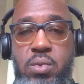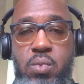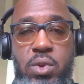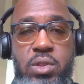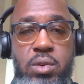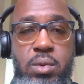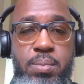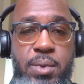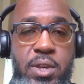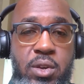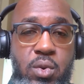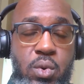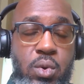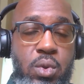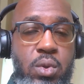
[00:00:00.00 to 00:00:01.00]
whether it be
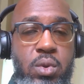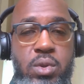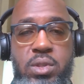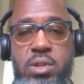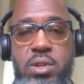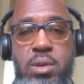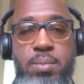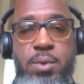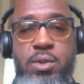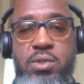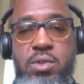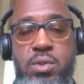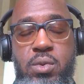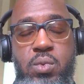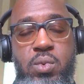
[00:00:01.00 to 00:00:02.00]
Google or the number
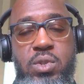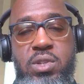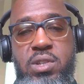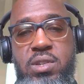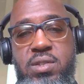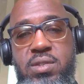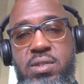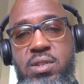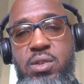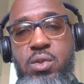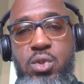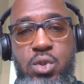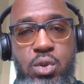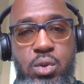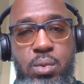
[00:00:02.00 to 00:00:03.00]
2, which is
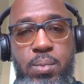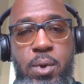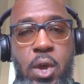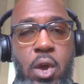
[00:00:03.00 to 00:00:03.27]
YouTube,